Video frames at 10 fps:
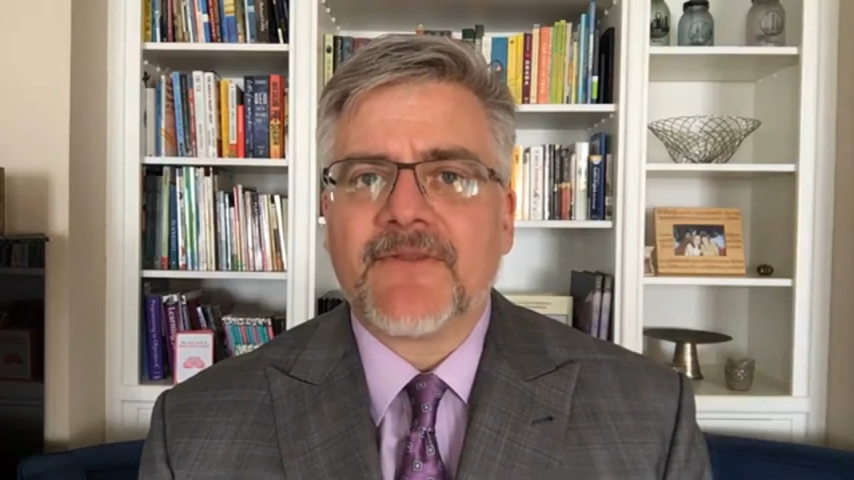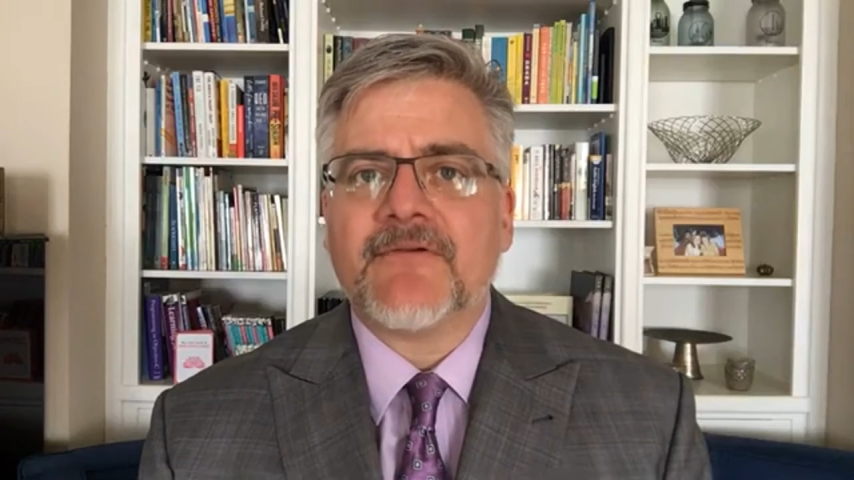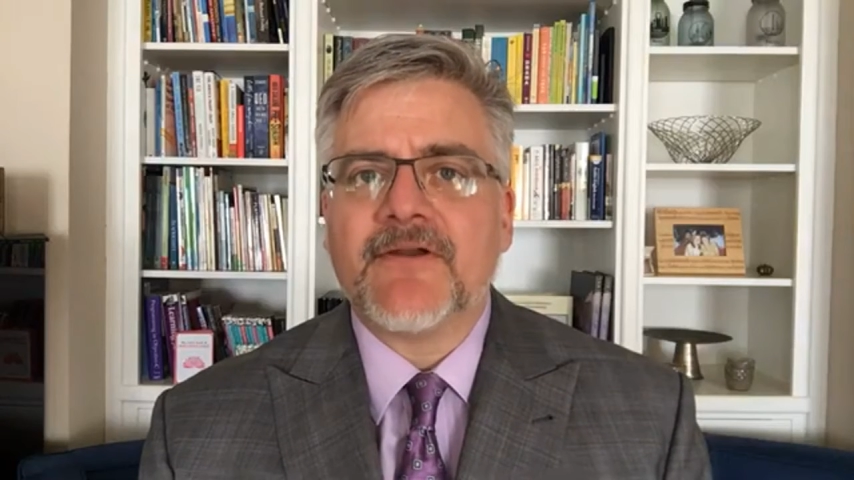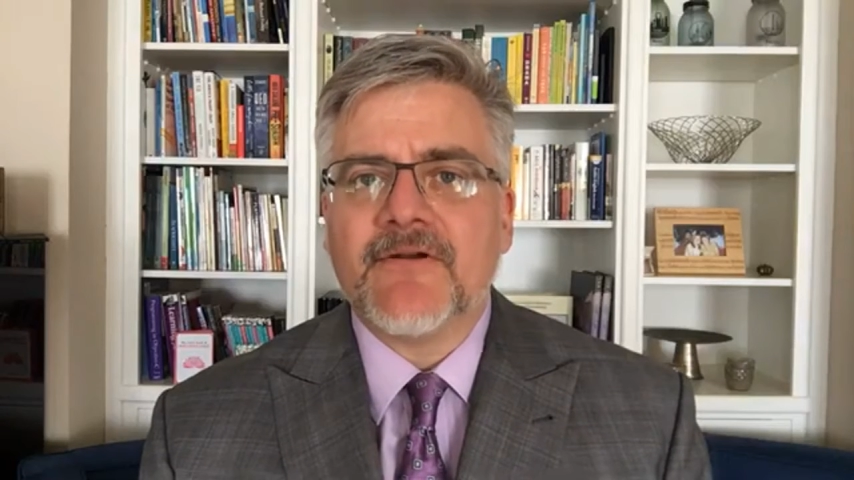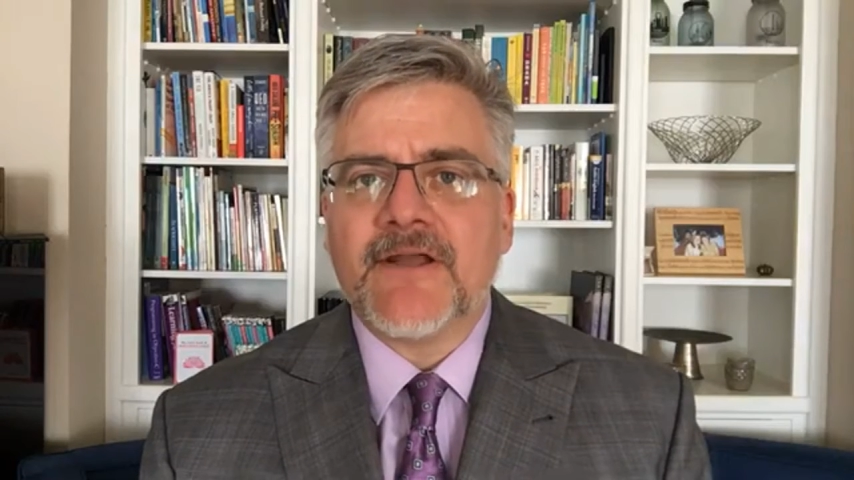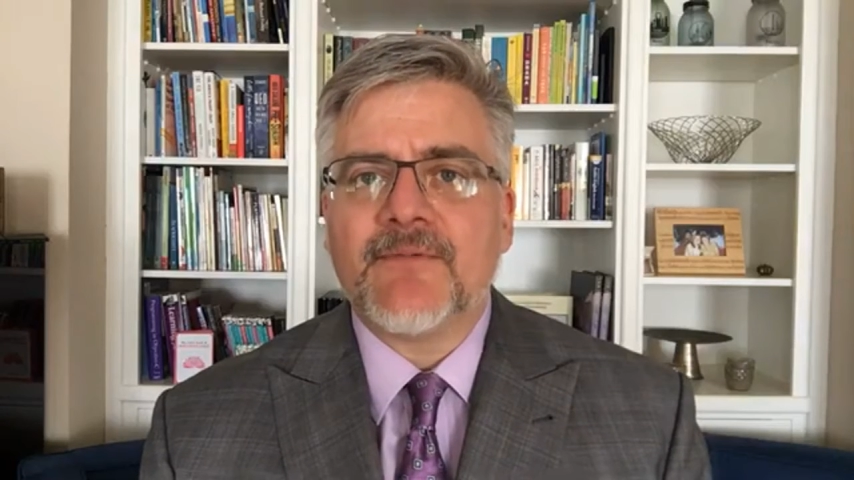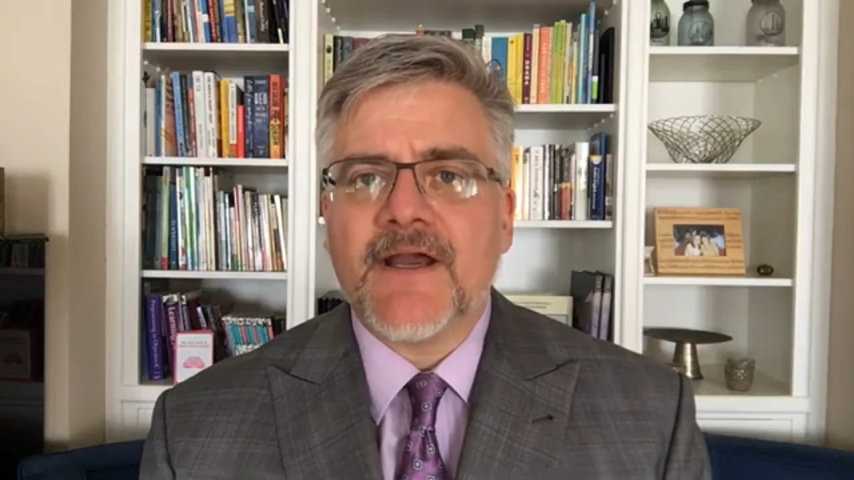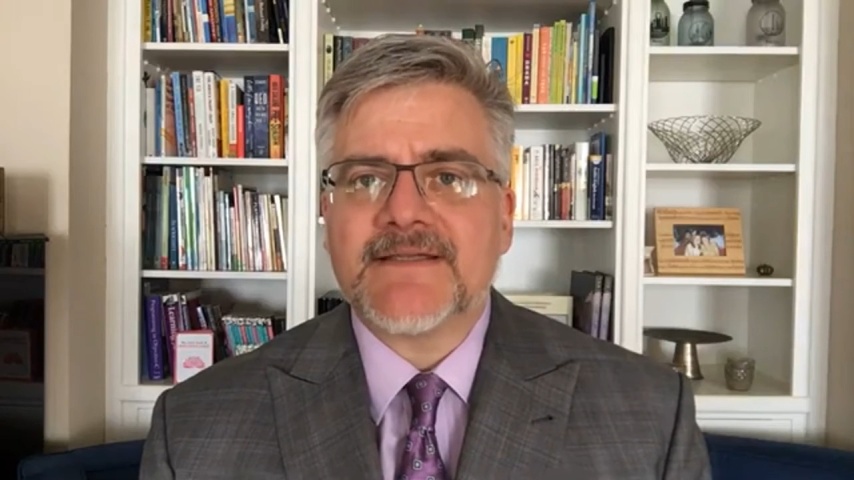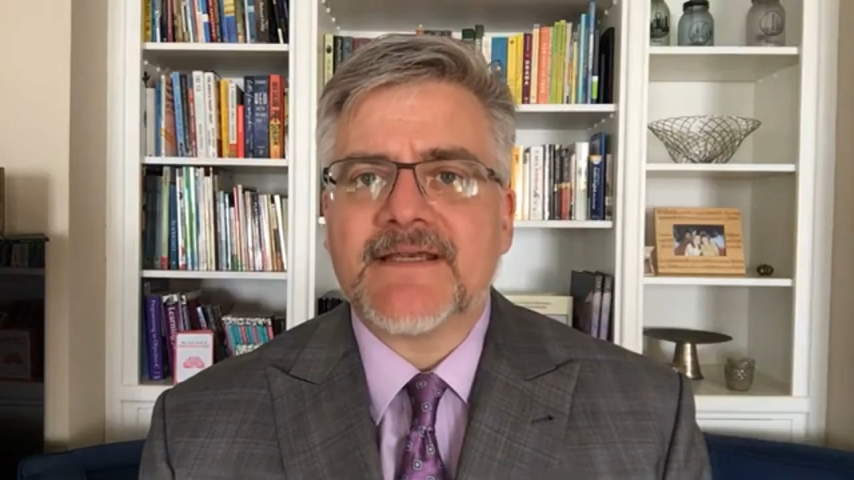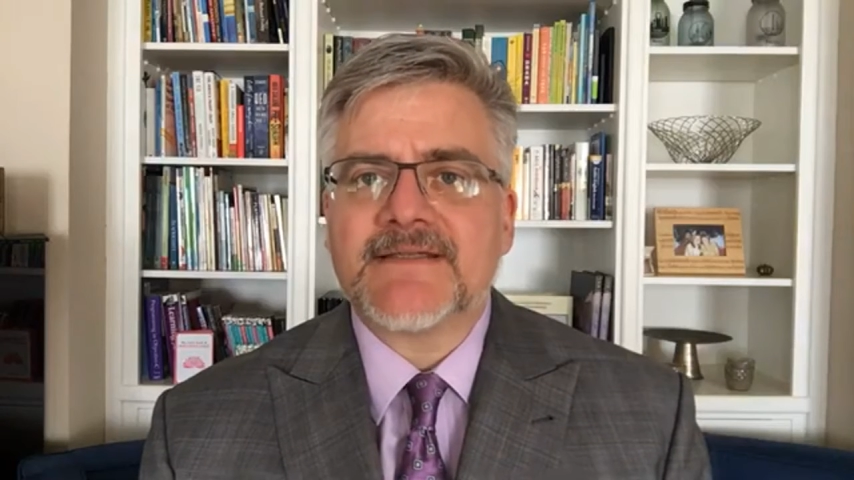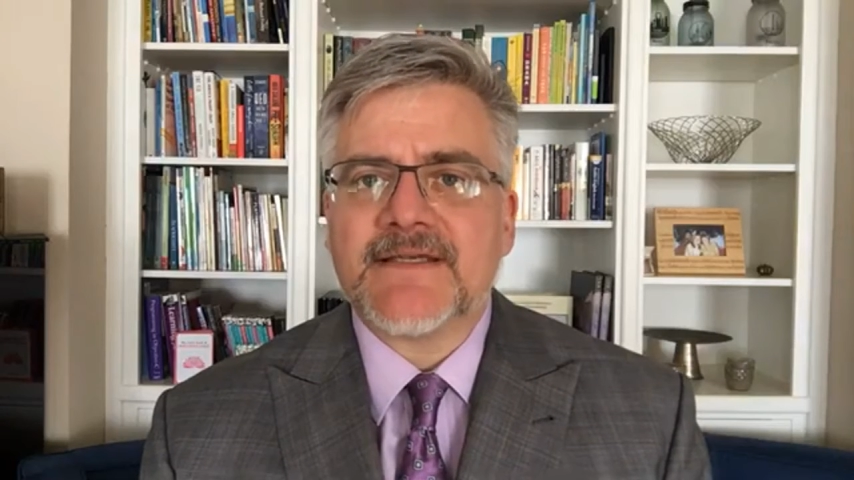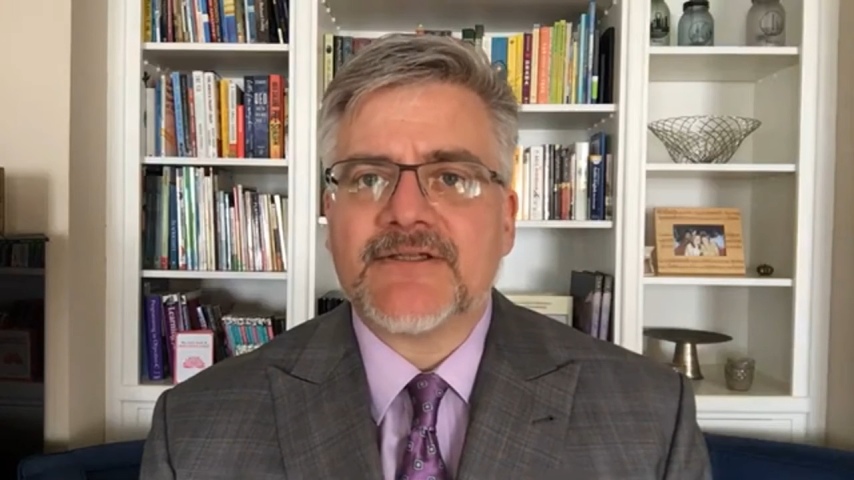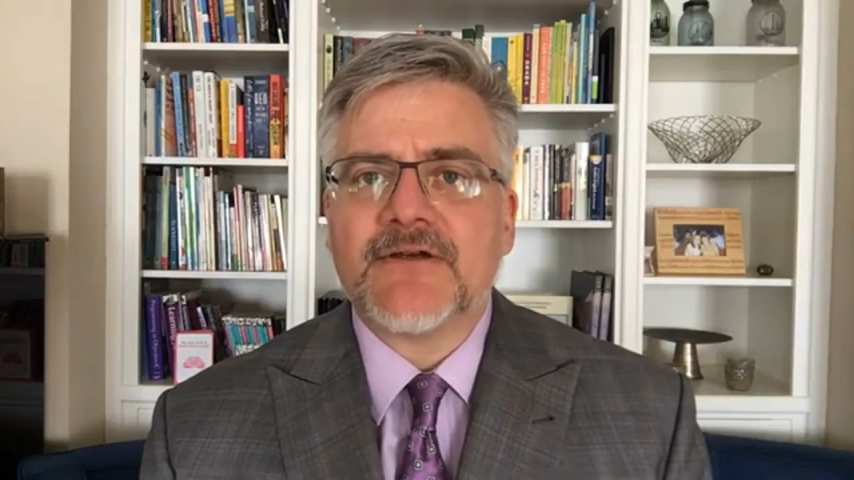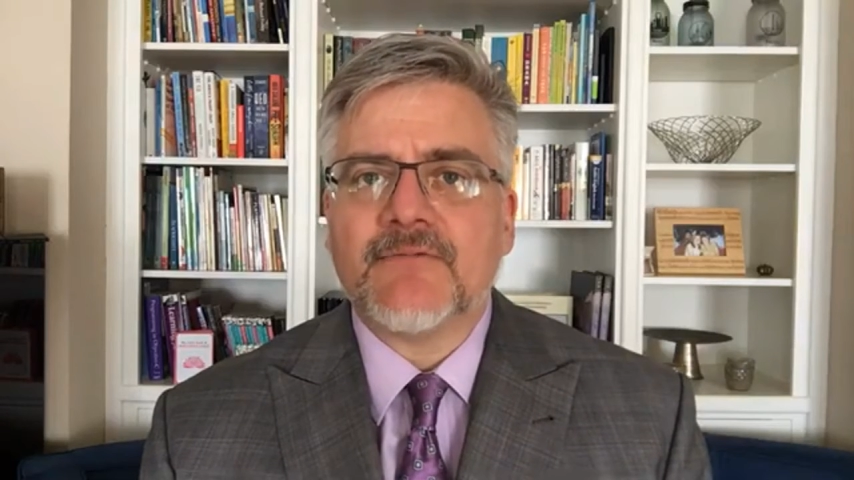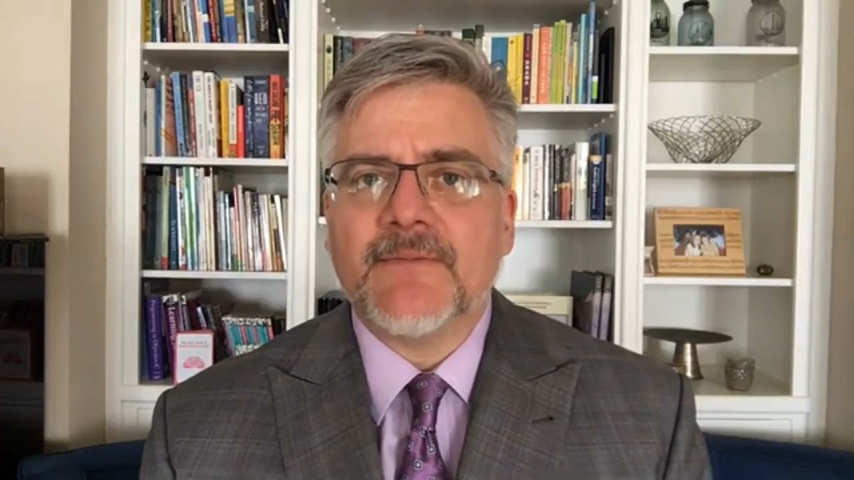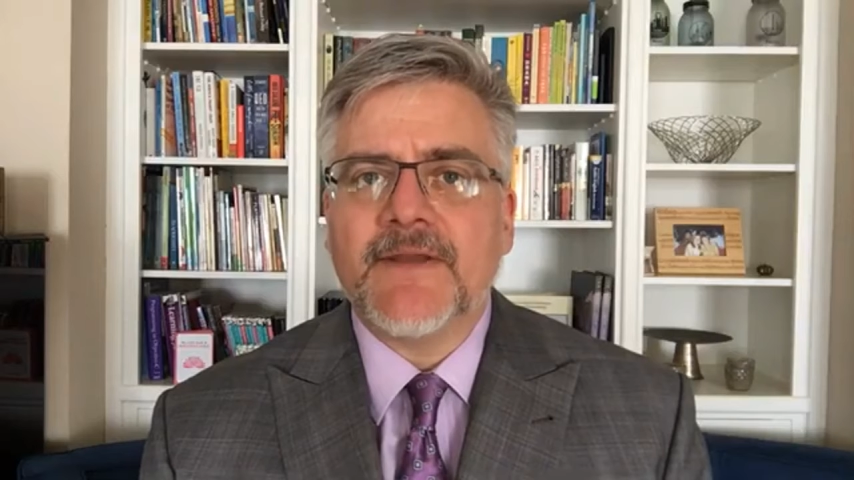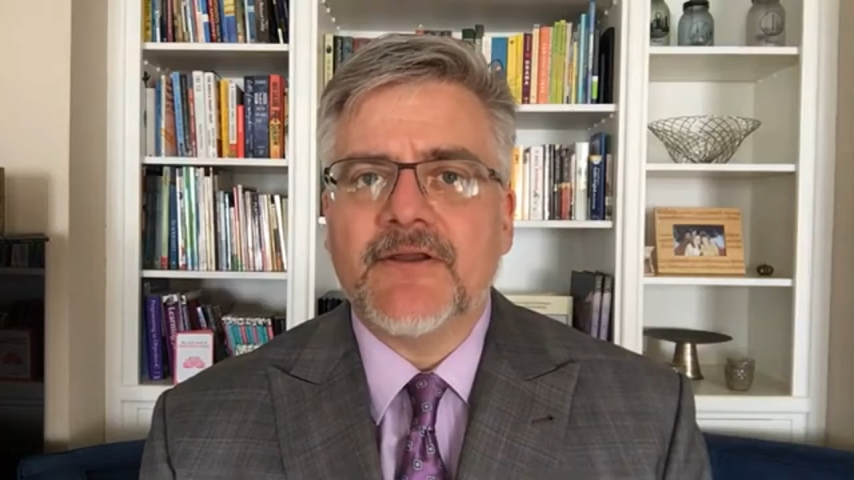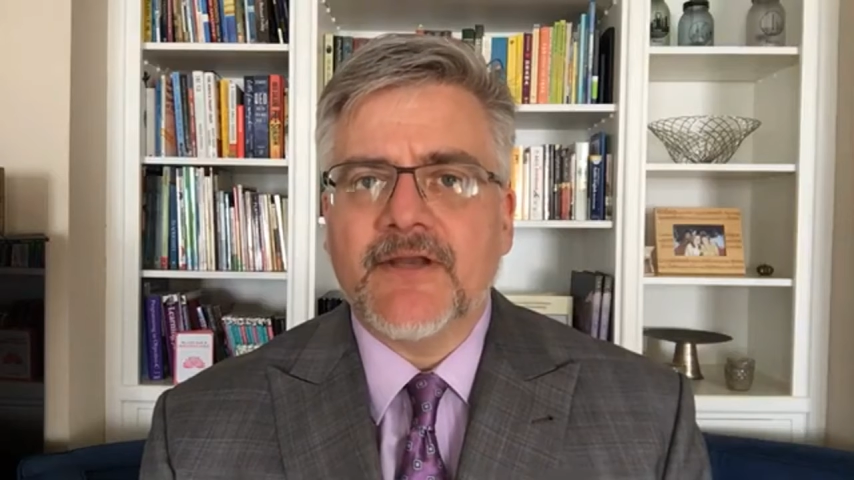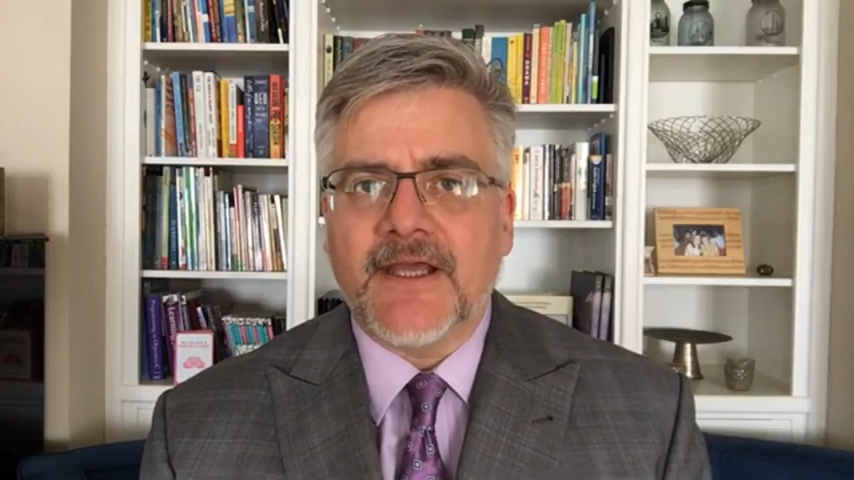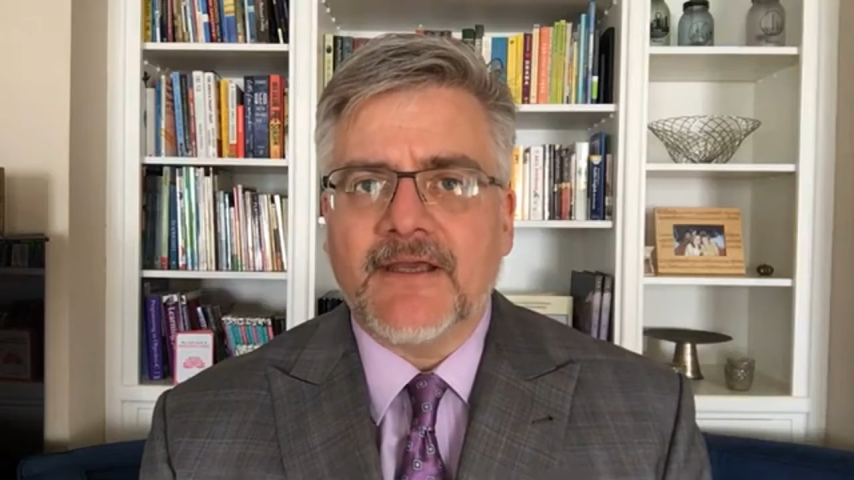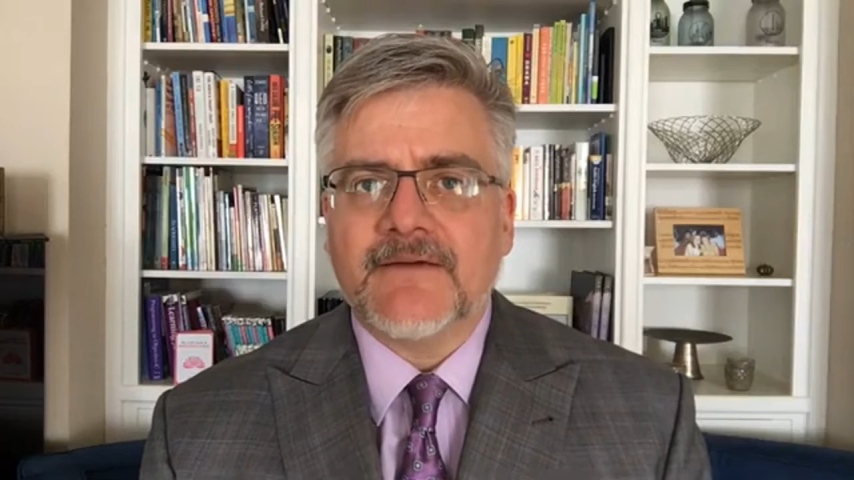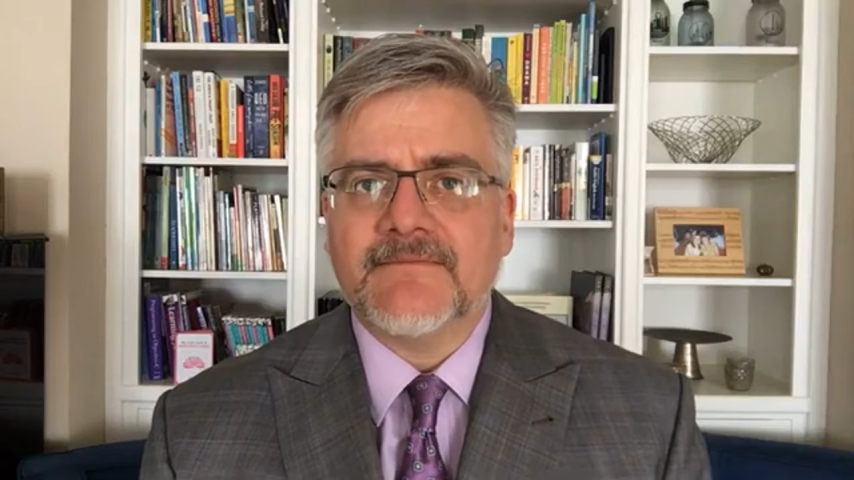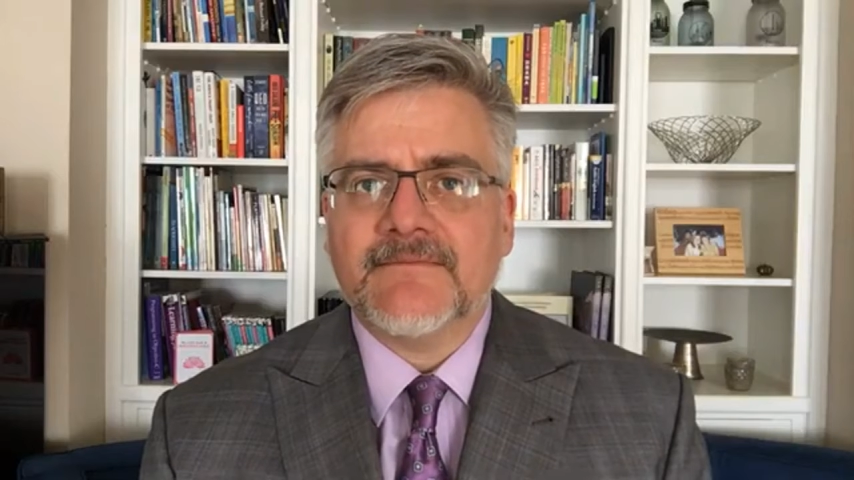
the recruiting process this year will be unique.